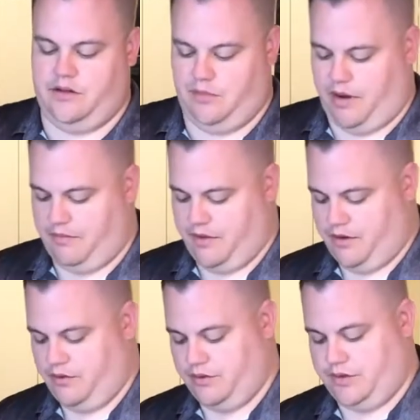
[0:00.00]
You pop
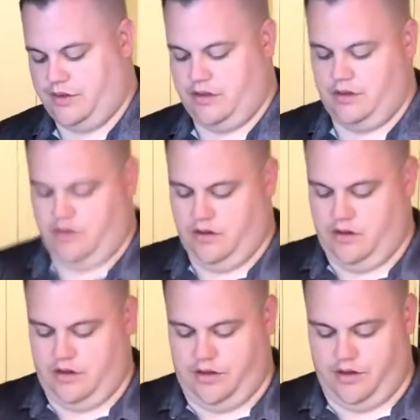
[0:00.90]
those
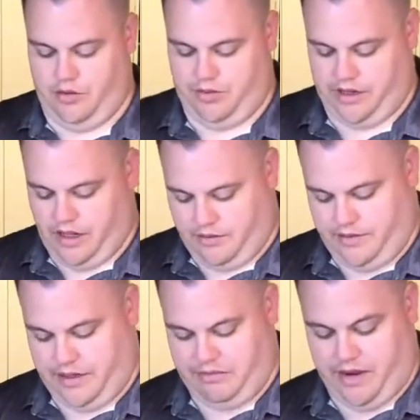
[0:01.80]
and you open it
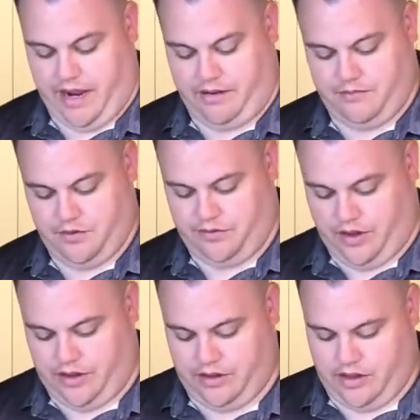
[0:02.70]
up, and bam, you've
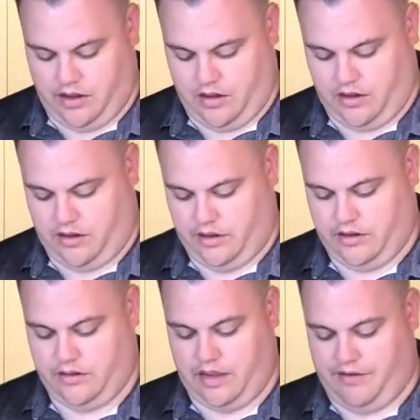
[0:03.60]
got
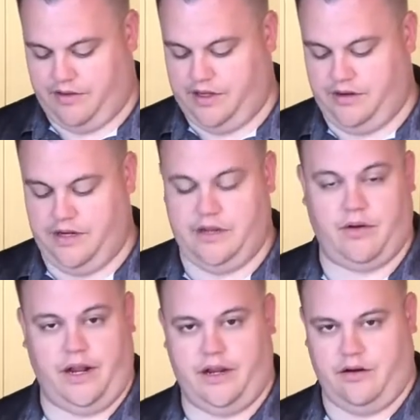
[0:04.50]
everything you need
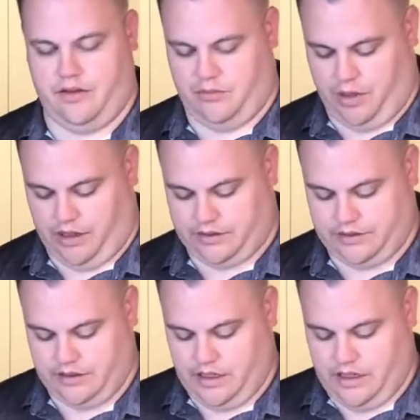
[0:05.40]
right here in the box.